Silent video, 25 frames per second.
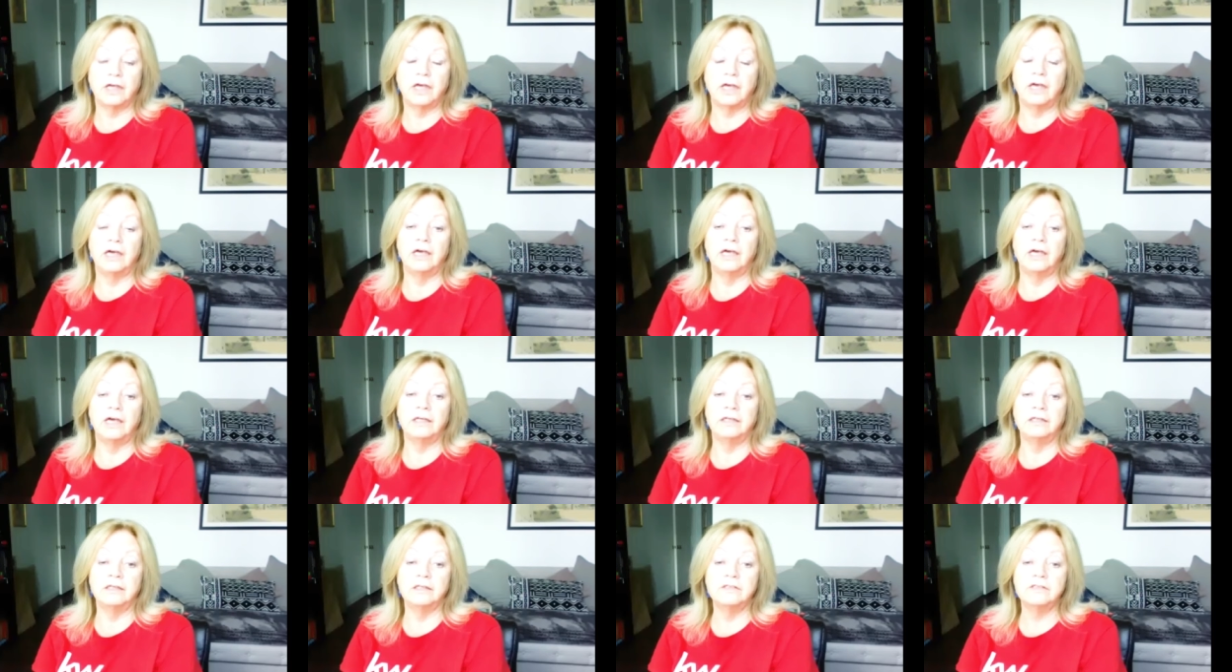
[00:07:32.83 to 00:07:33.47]

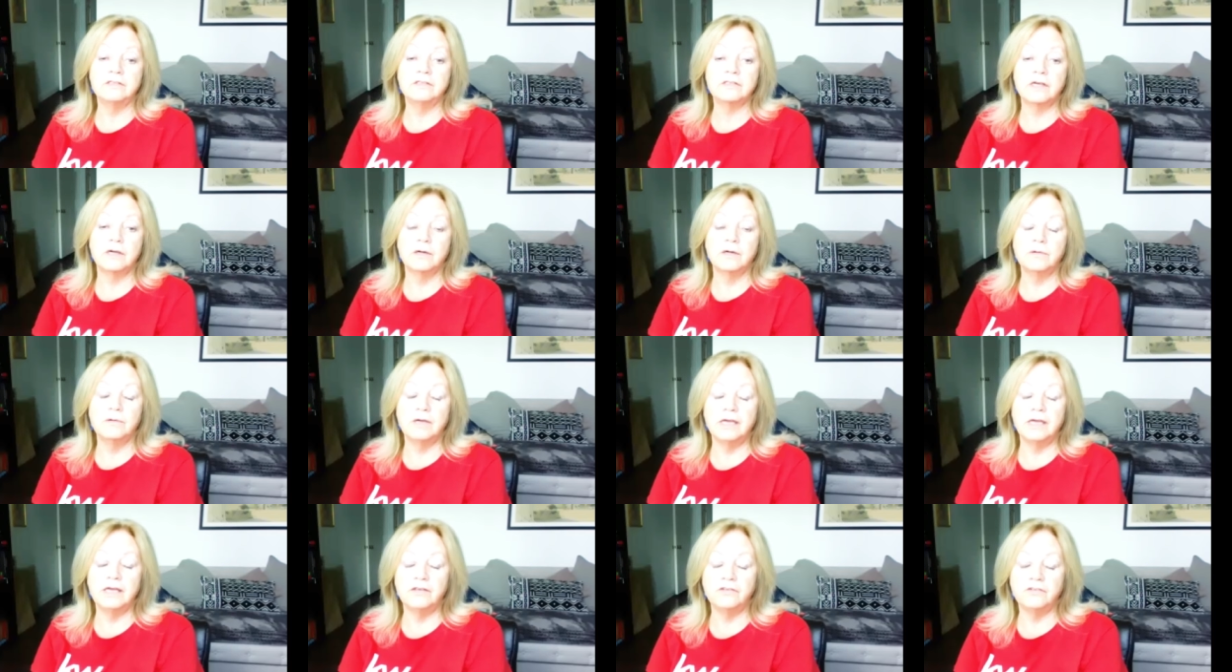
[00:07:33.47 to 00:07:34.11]
And so
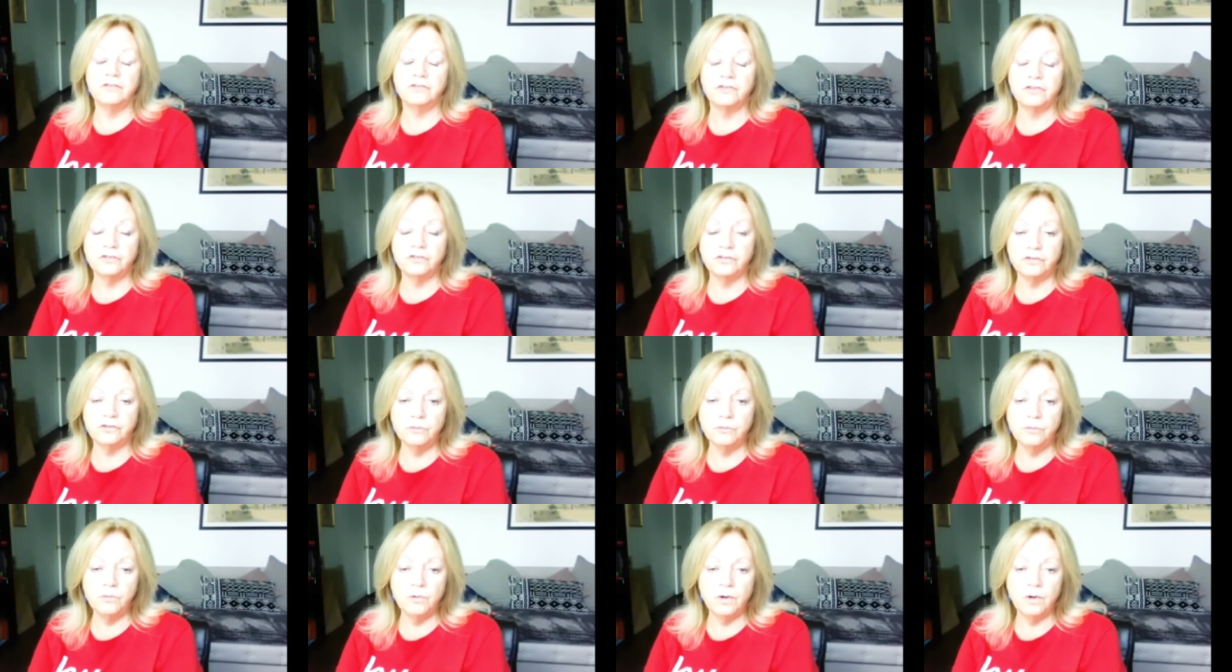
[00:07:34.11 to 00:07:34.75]
it's just
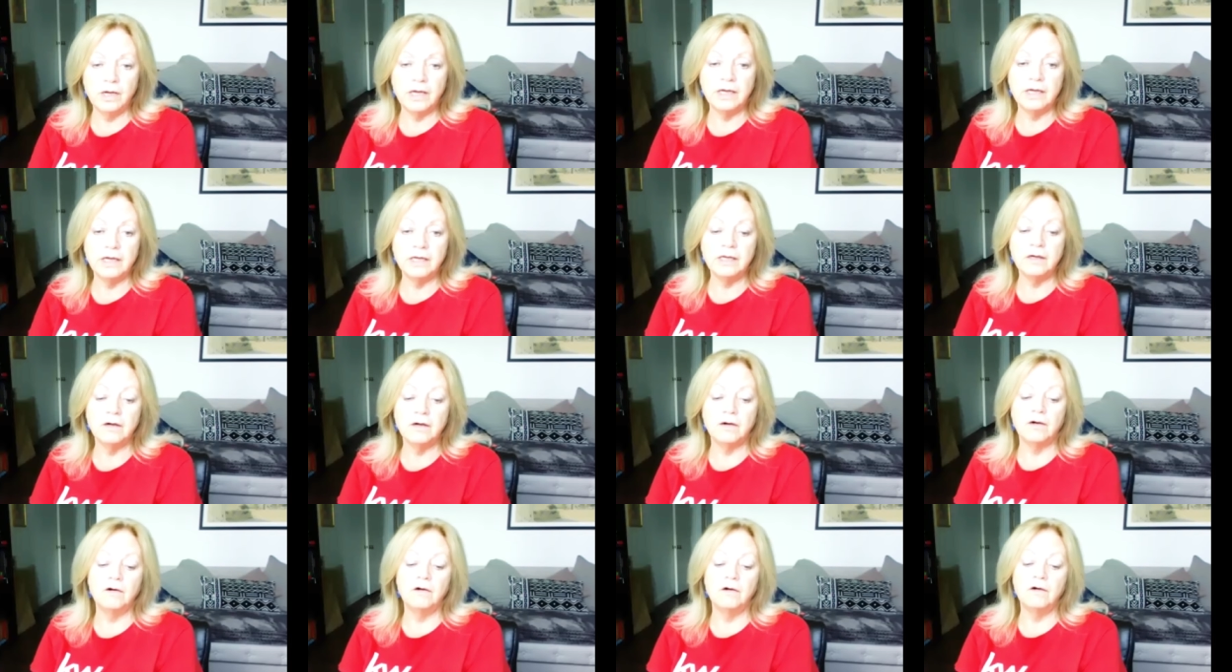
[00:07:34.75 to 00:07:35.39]
a way
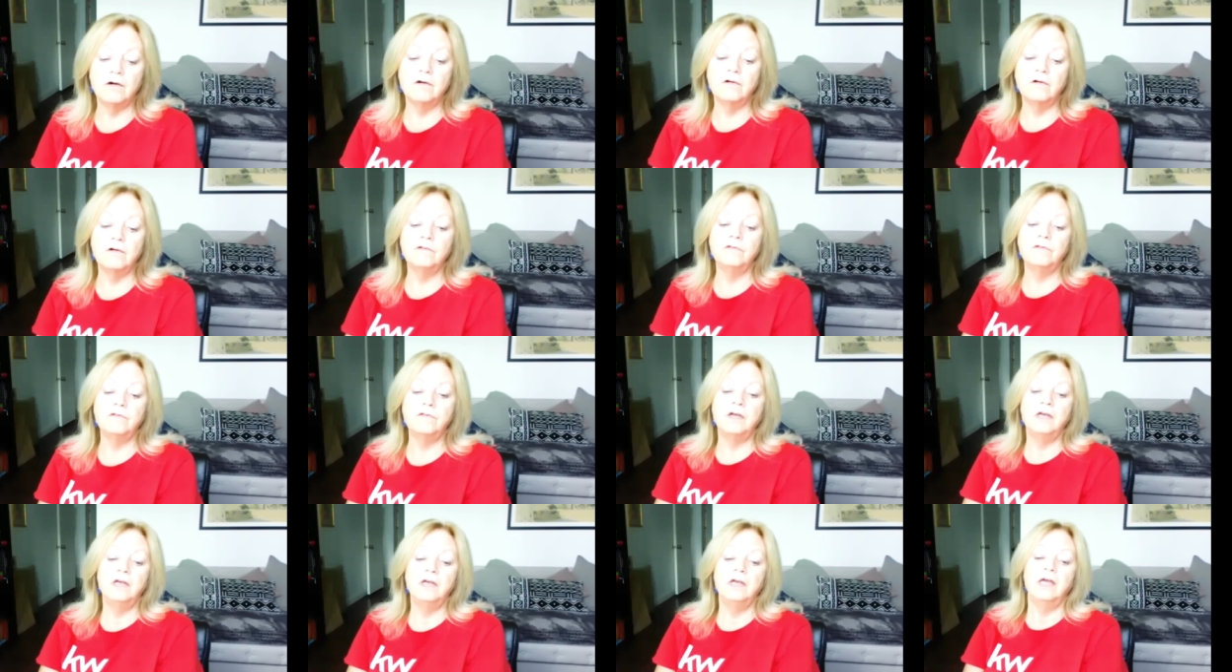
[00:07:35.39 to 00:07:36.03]
of
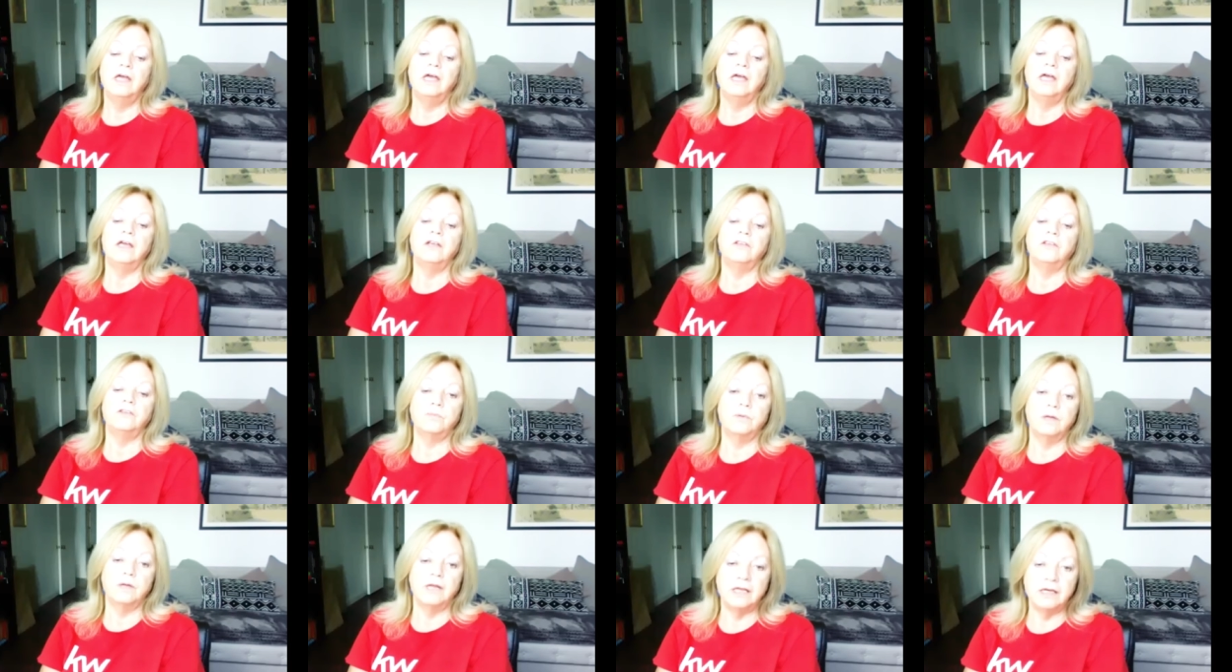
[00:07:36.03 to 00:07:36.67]

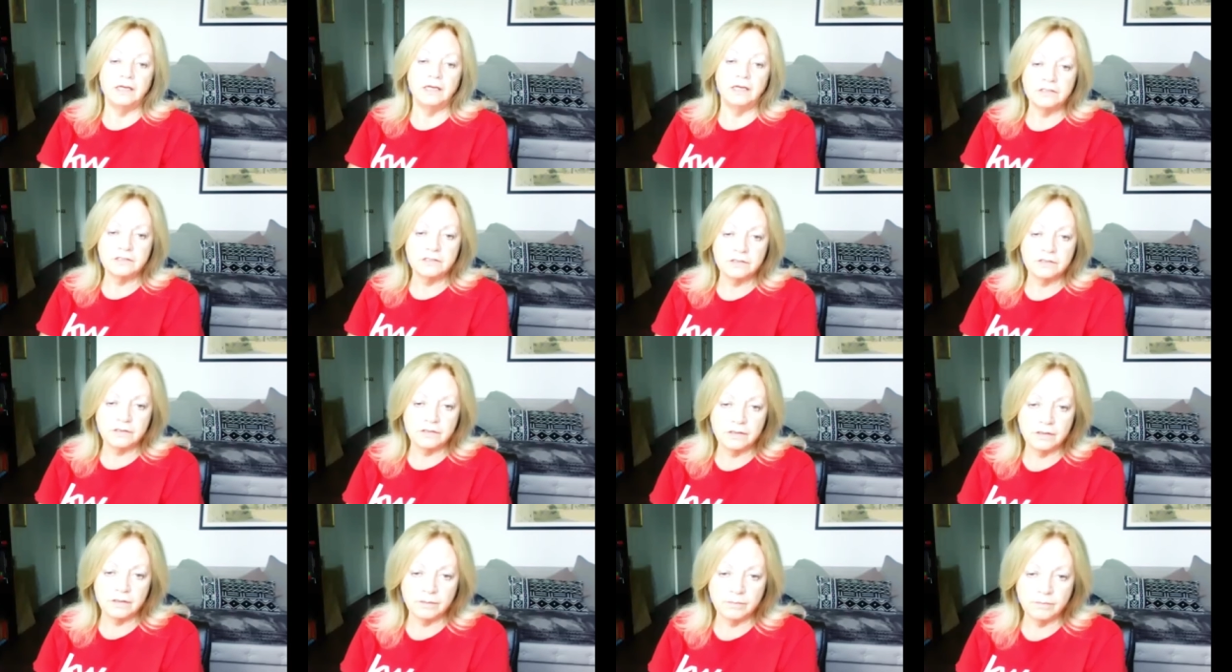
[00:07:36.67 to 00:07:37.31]
explaining to
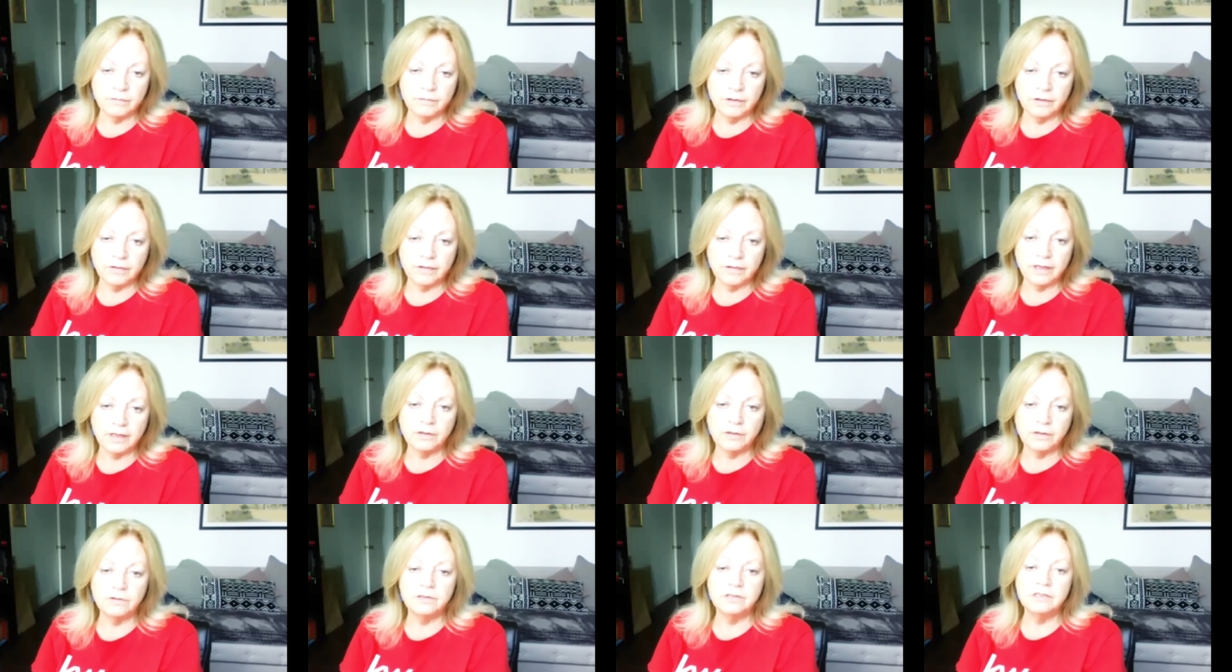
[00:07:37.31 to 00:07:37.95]
them that they
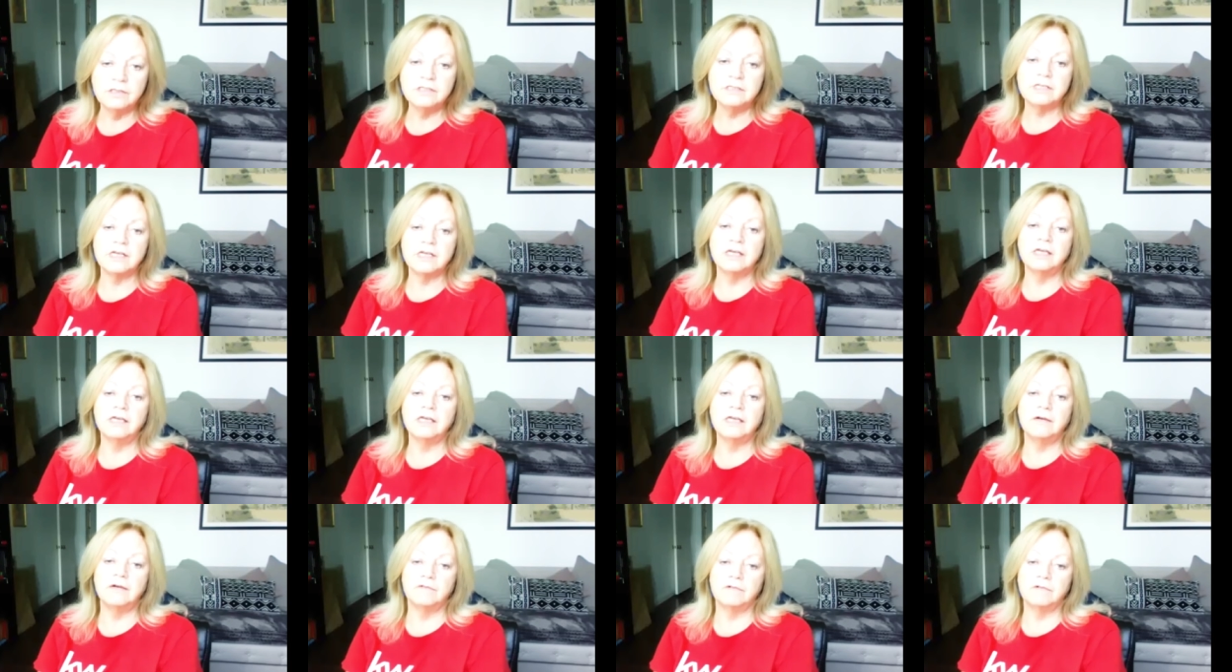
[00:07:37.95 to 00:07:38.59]
couldn't
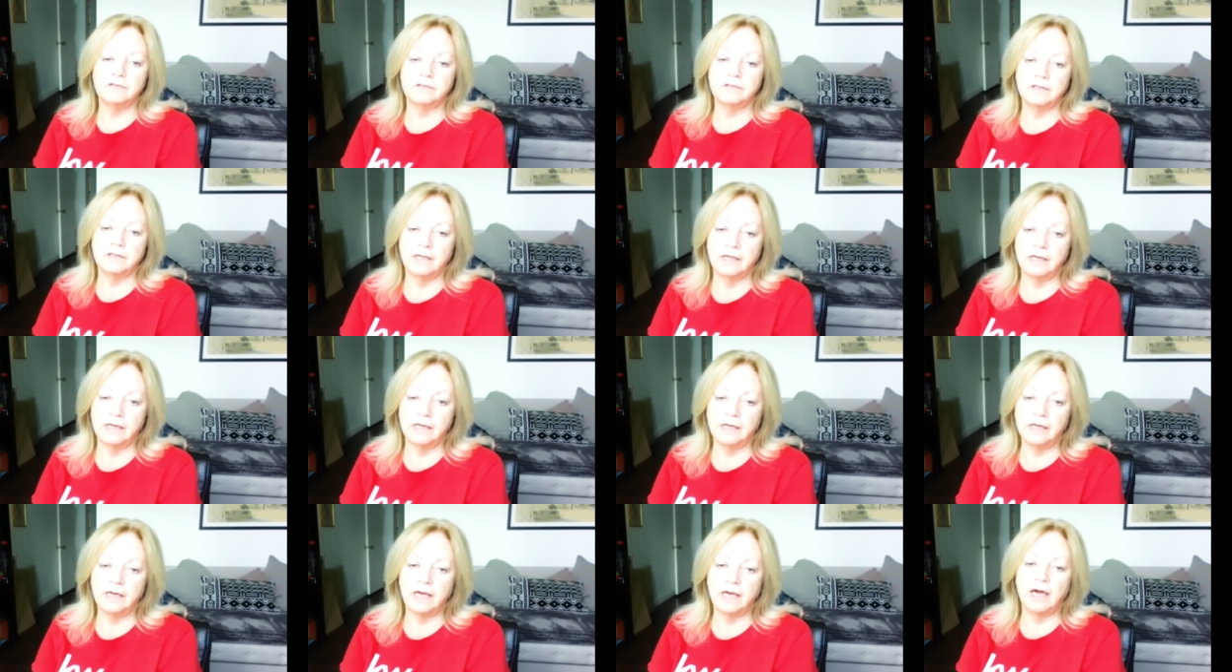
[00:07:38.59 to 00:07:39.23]
take everything.